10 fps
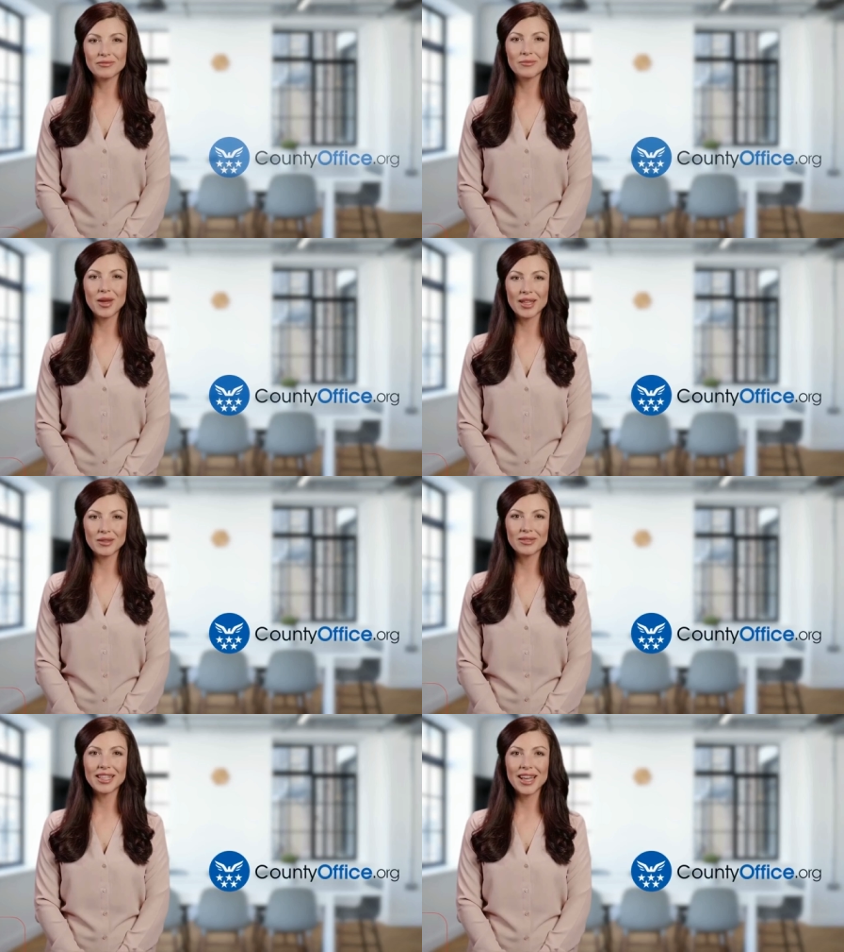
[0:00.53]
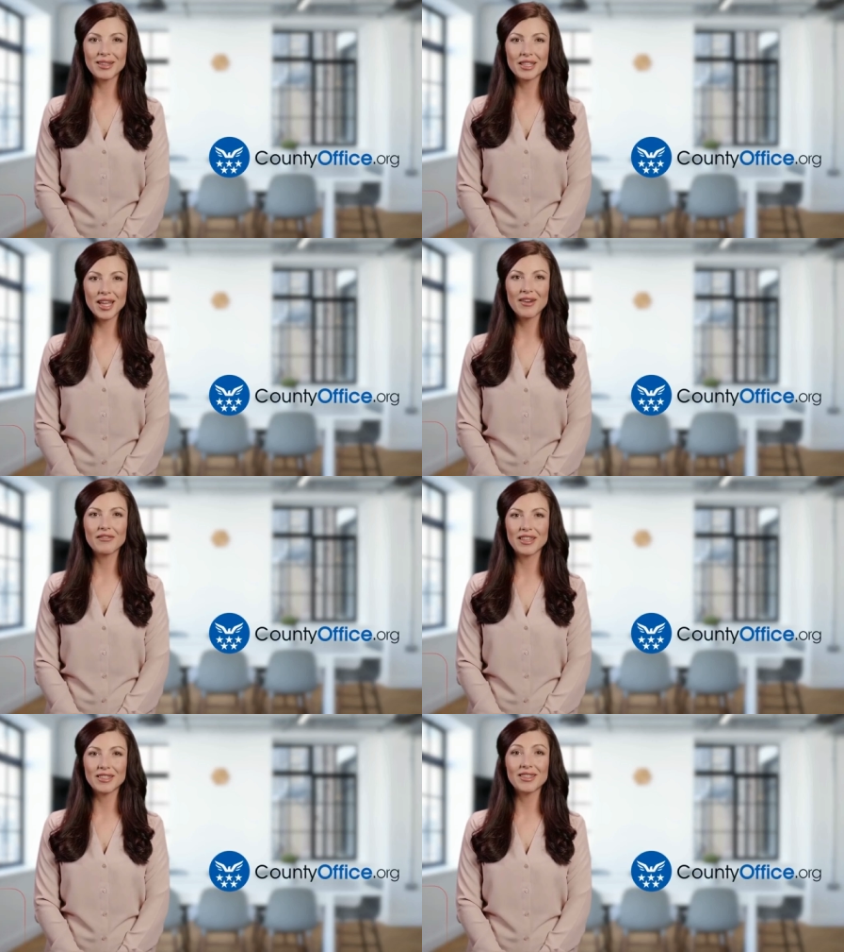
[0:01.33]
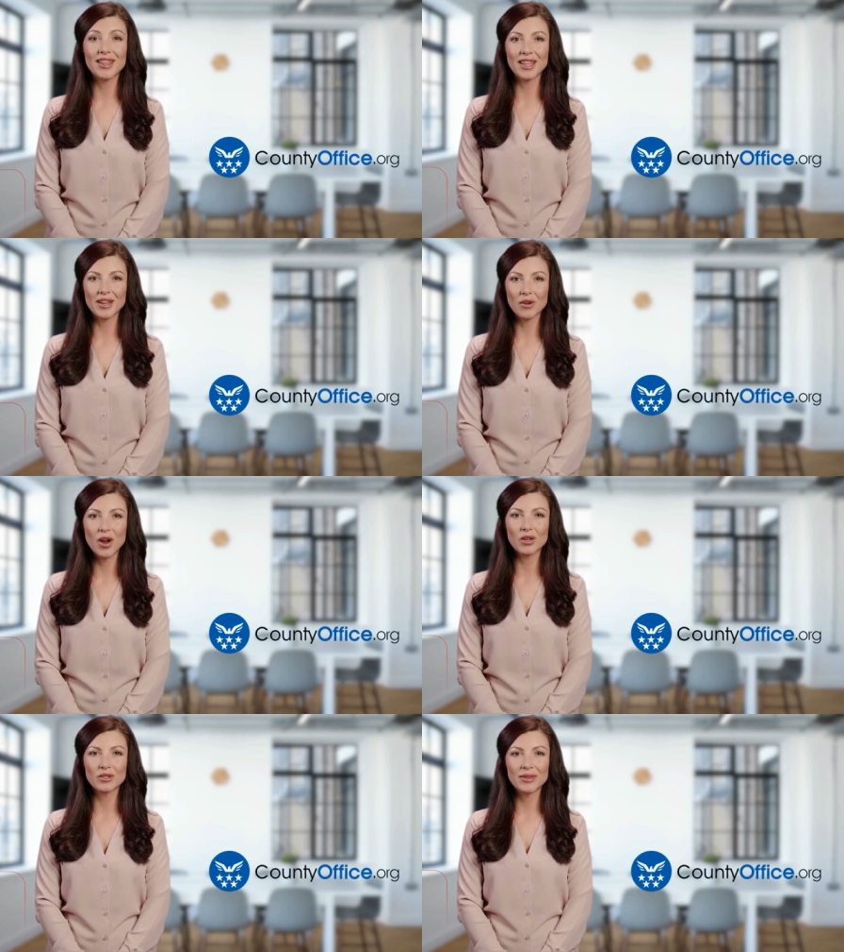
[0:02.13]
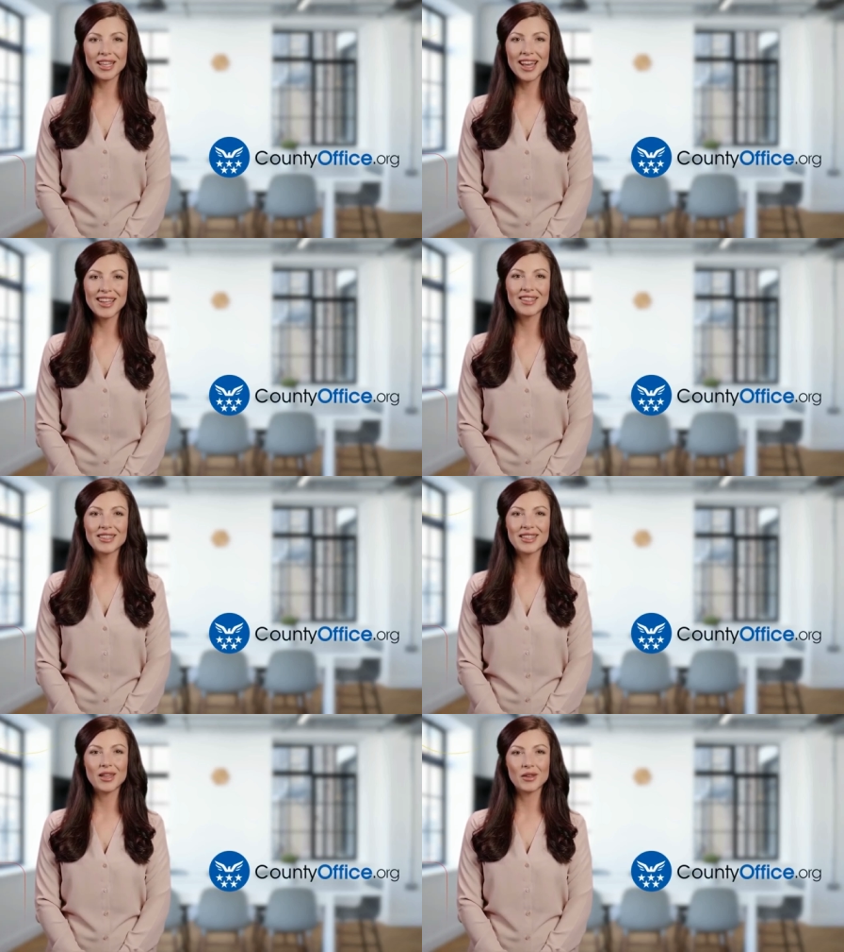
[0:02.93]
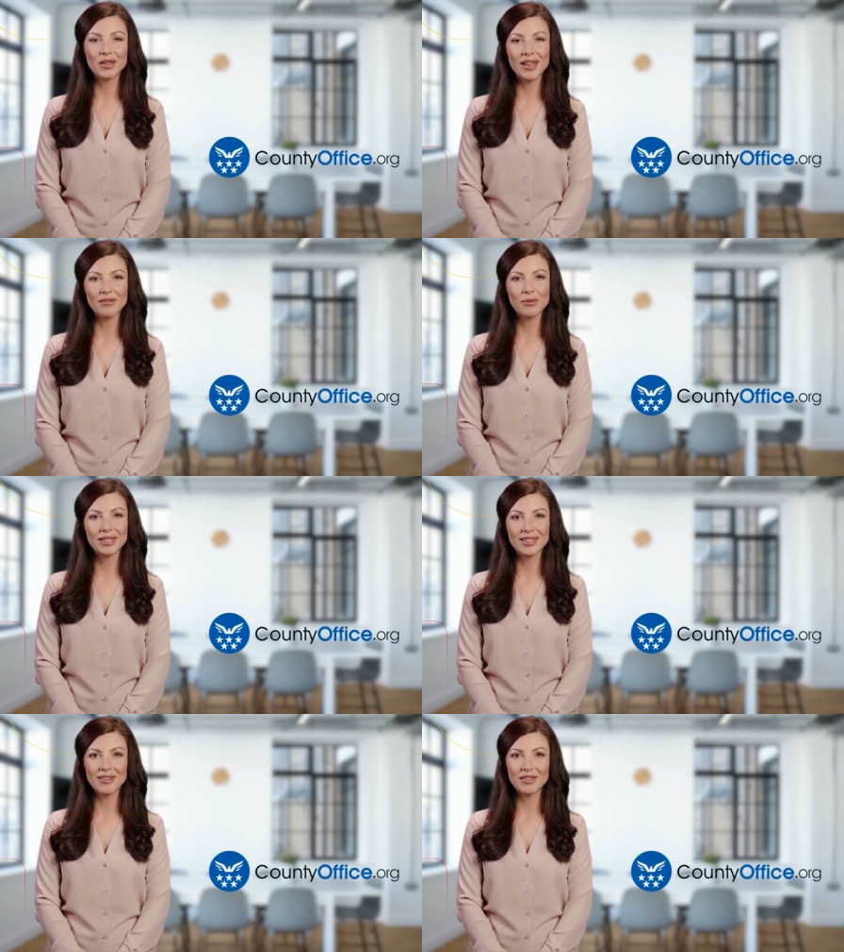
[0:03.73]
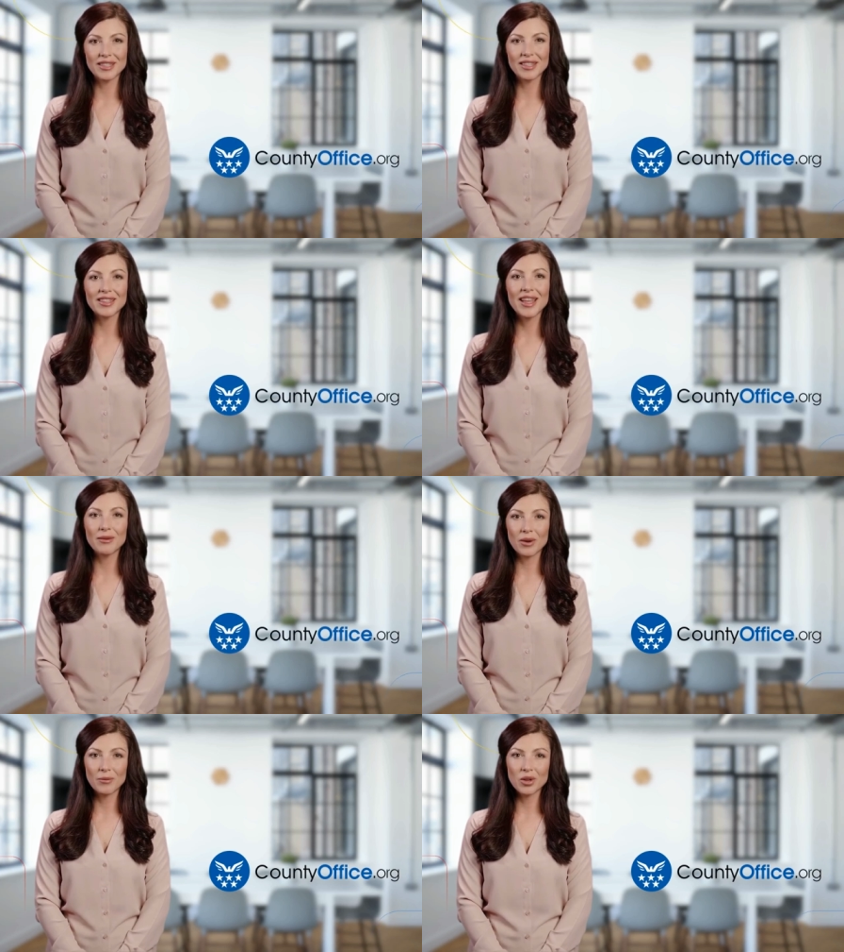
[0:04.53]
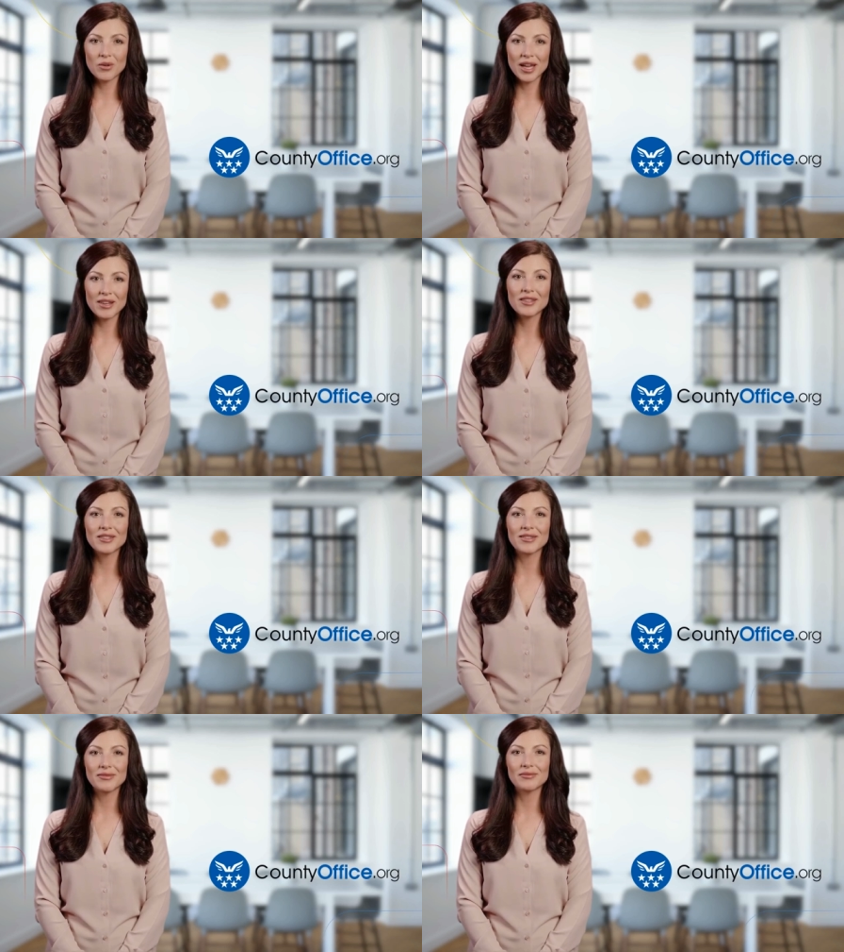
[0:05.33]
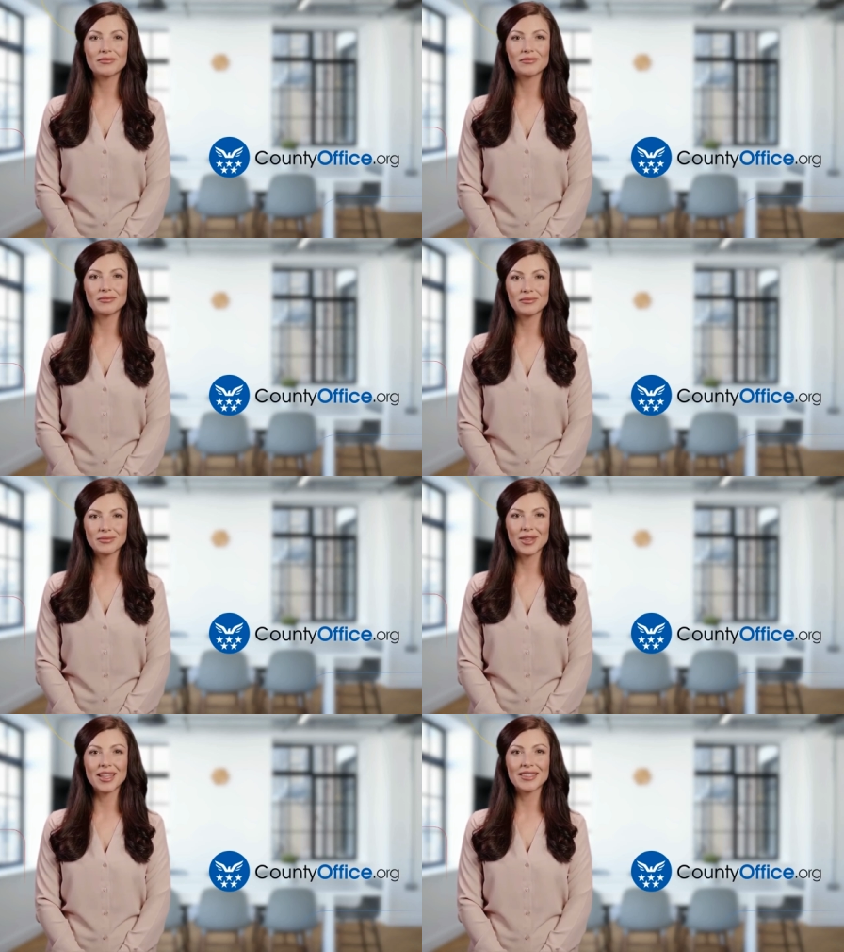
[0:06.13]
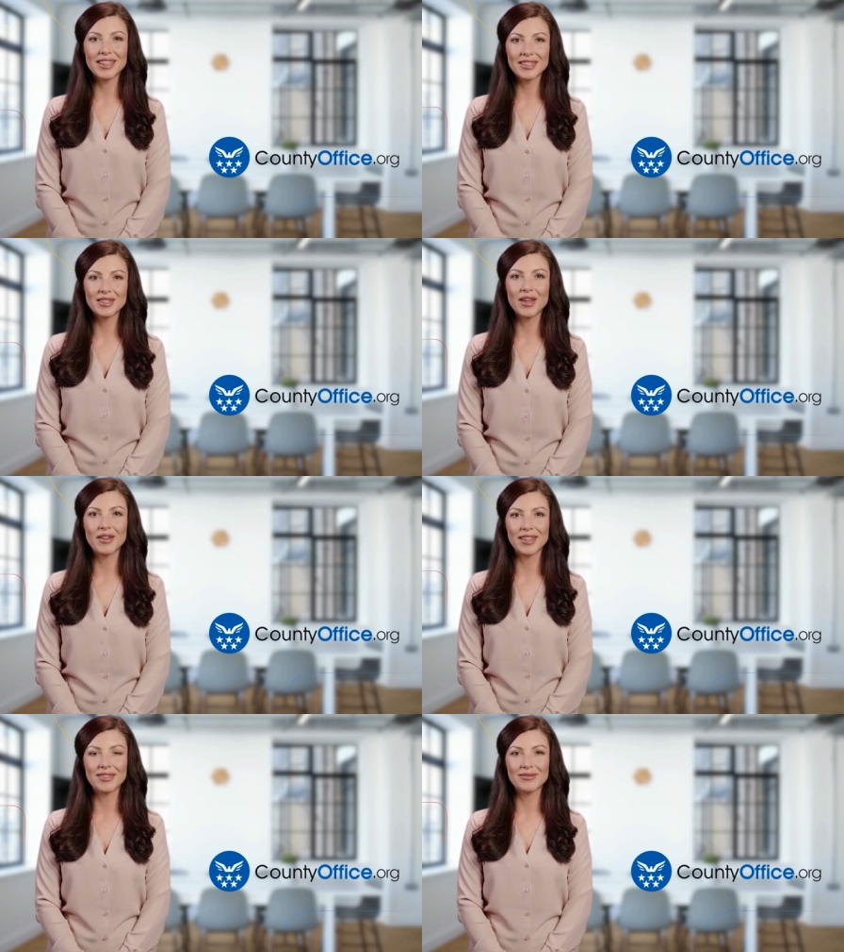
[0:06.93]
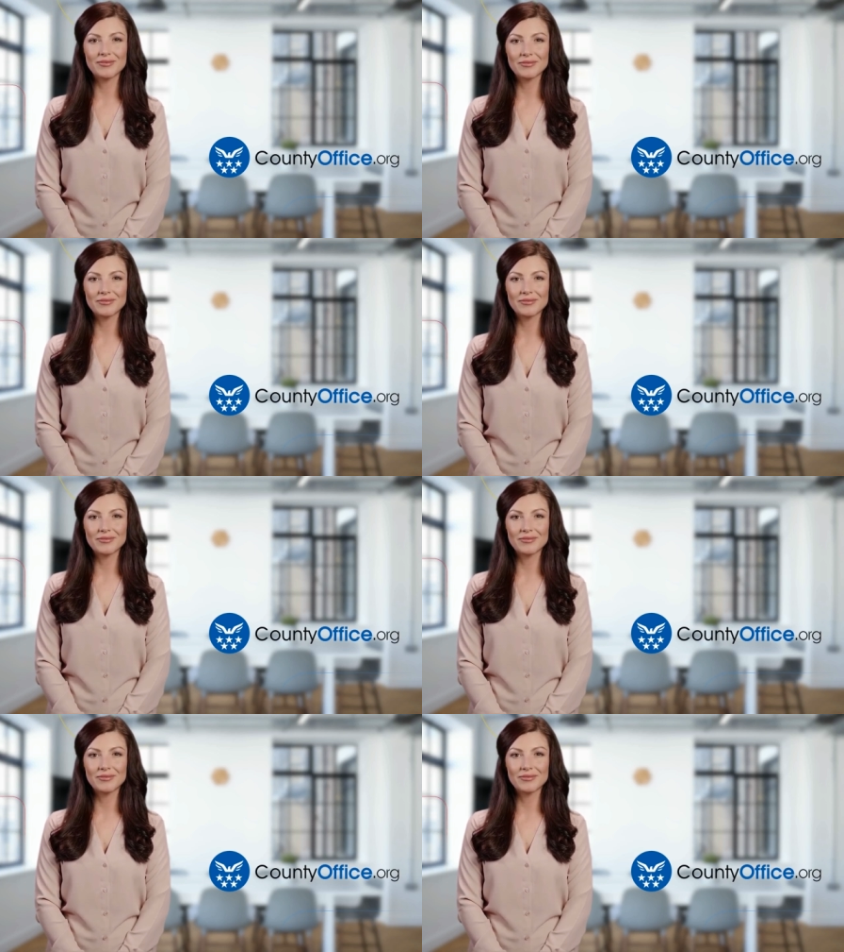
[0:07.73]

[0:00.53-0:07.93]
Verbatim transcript: Welcome to County Office, your ultimate guide to local government services and public records. Let's get started.